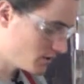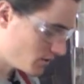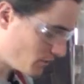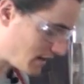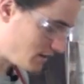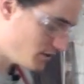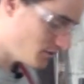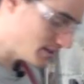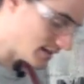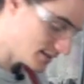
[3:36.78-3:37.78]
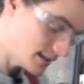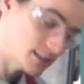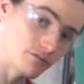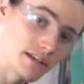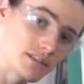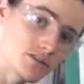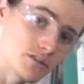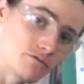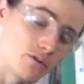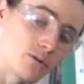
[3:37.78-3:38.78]
So what I do is I set the fence
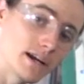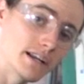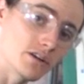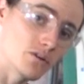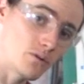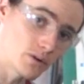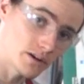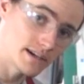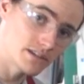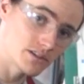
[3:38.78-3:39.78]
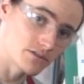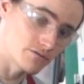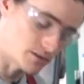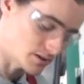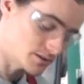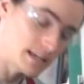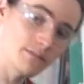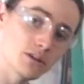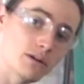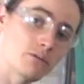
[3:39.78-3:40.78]
to 4.25 inches first,
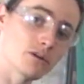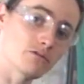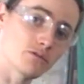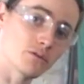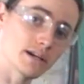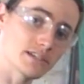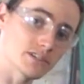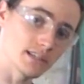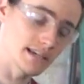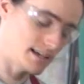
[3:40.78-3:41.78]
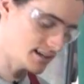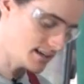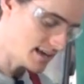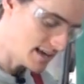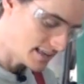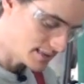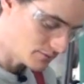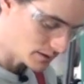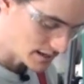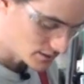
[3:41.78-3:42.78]
even though I want a 4-inch leg.
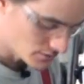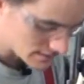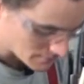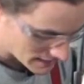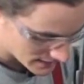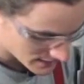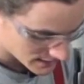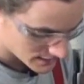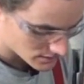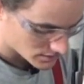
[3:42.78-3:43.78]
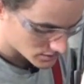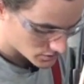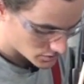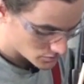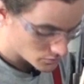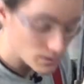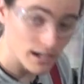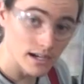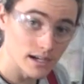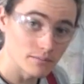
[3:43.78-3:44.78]
Then what I do is I make a cut on two
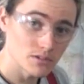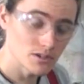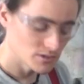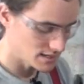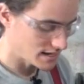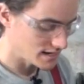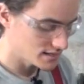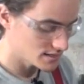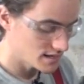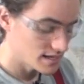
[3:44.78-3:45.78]
sides